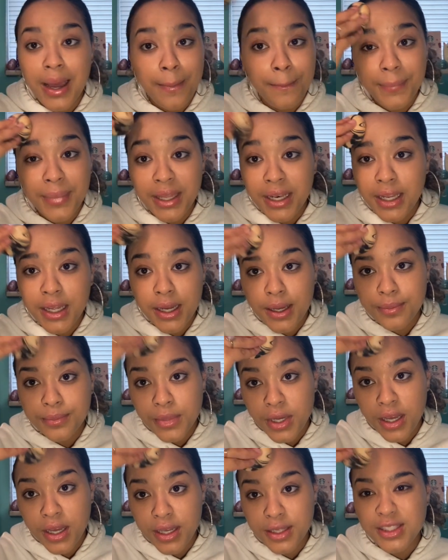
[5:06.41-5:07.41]

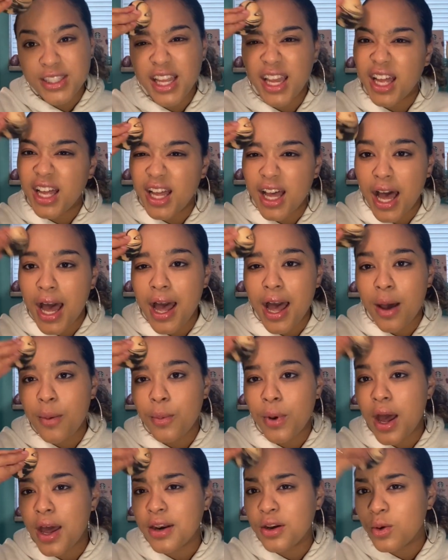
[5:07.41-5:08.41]
Medium, it's like a, I
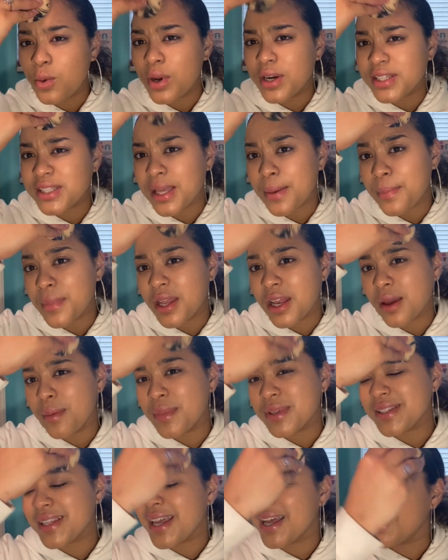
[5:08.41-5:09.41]
don't want to say medium,
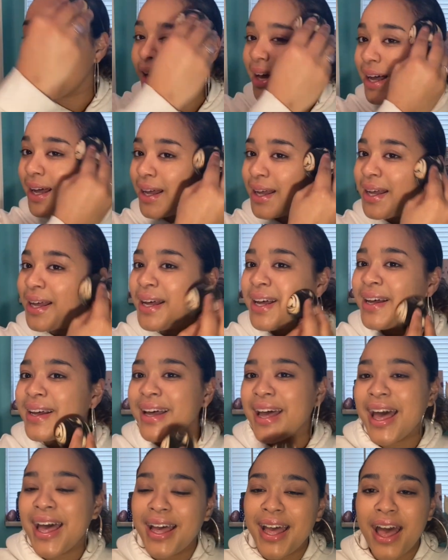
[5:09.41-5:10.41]
it's like a
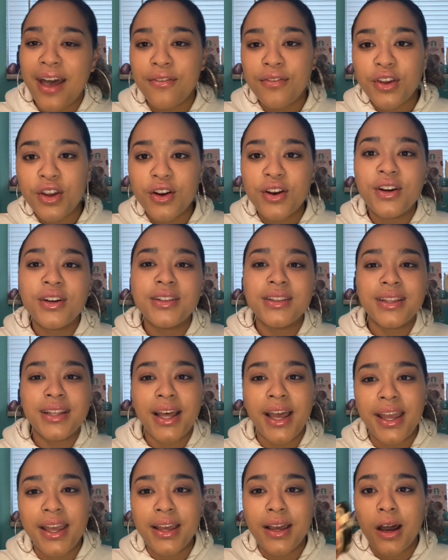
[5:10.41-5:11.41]
heavier
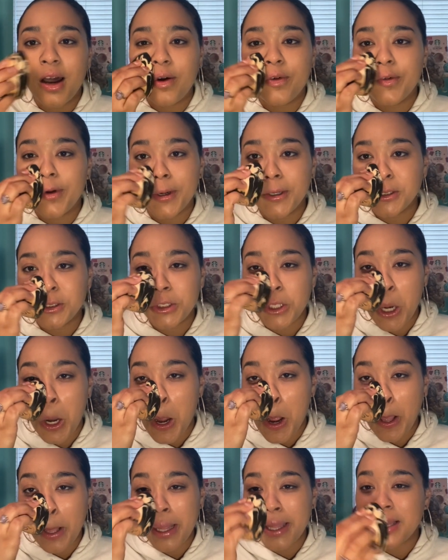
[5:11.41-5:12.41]
light coverage,
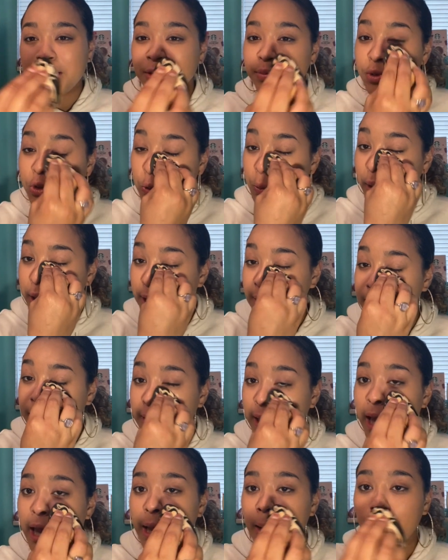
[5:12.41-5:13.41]
like it's between
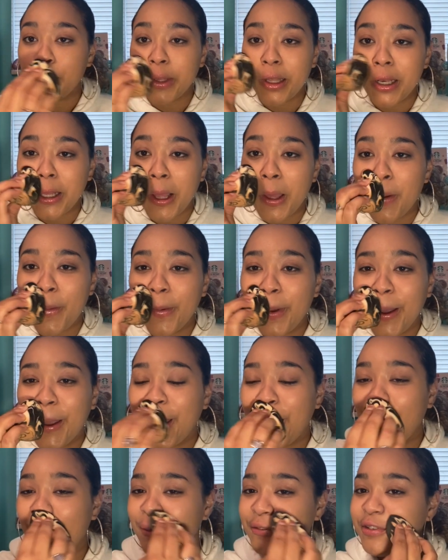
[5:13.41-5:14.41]
light and medium
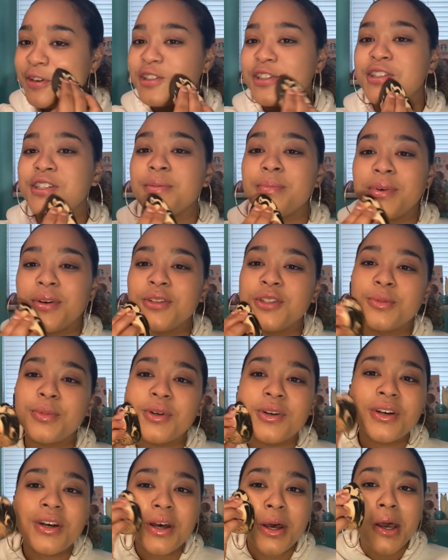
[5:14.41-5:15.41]
coverage to
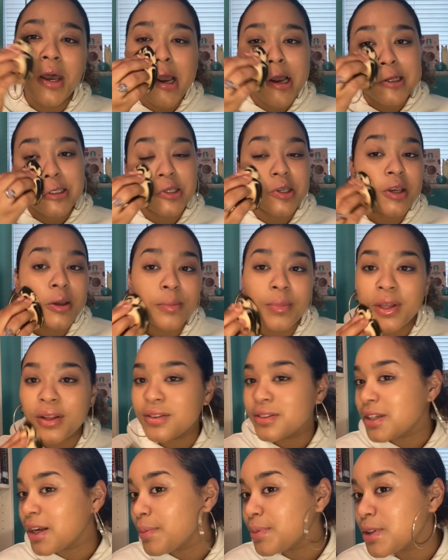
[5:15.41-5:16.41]
buildable, so you can
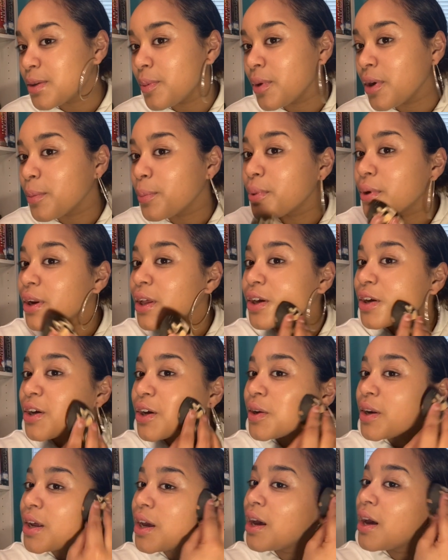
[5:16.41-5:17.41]
build it up to be a pretty
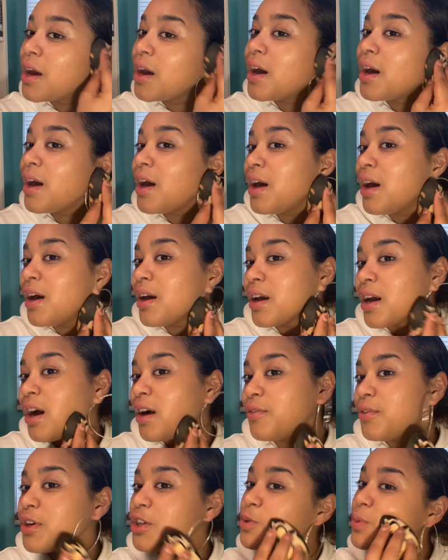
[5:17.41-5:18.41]
good
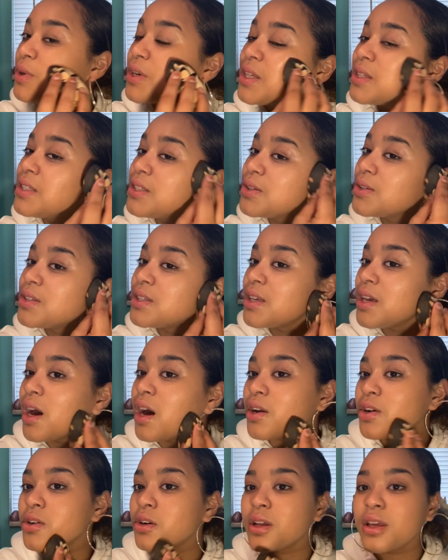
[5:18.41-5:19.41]
coverage where you can still see
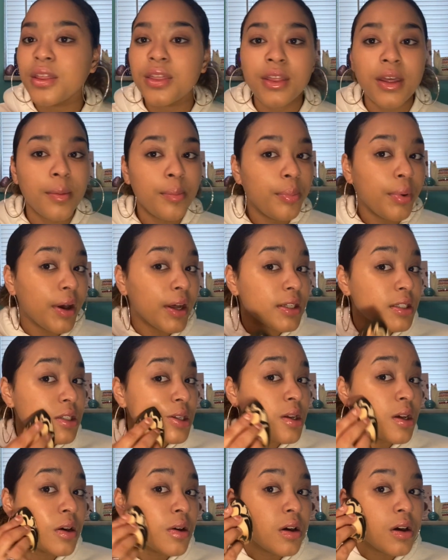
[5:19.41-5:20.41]
underneath it, but